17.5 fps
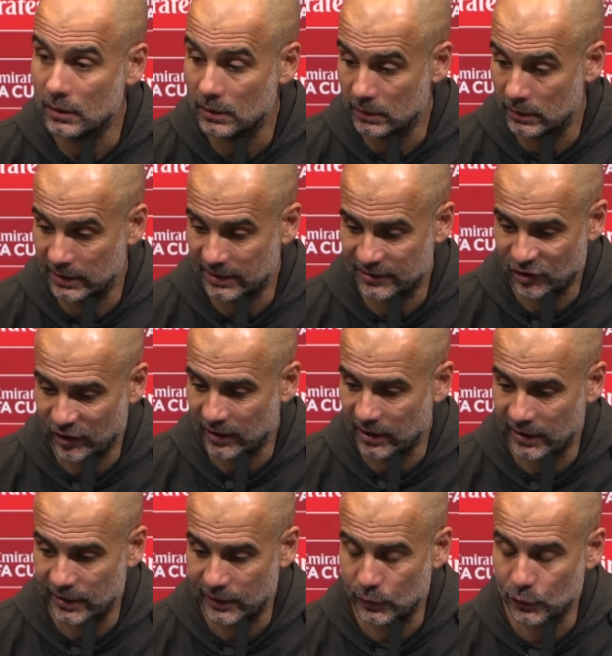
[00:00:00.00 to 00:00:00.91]
The
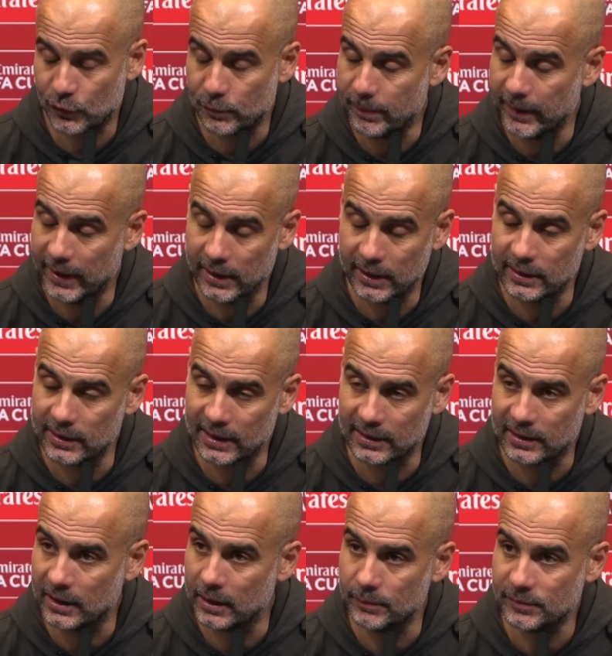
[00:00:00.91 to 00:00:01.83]
adrenaline you spend in
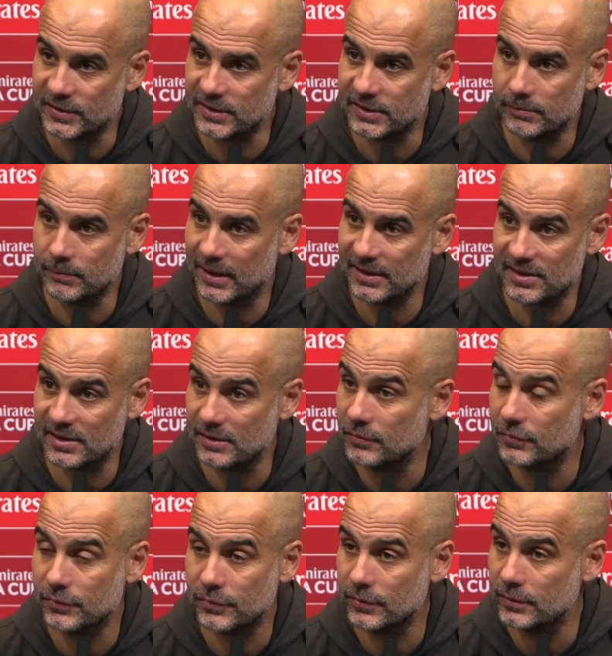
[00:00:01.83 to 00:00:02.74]
that game is
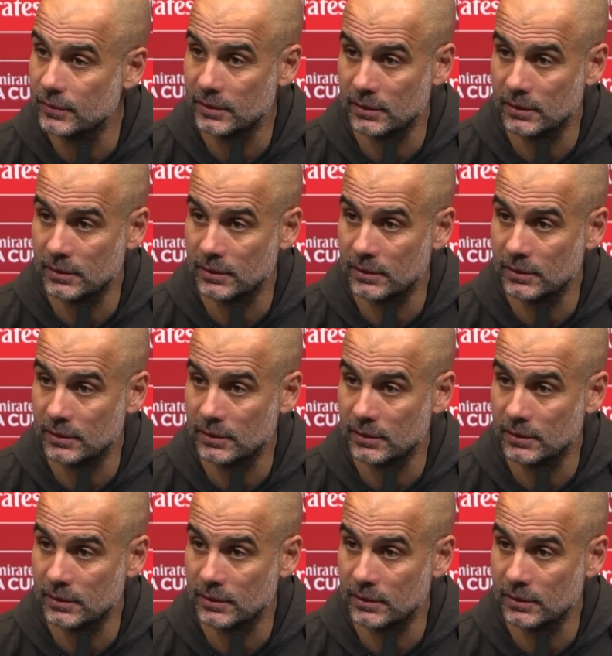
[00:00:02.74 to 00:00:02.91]
massive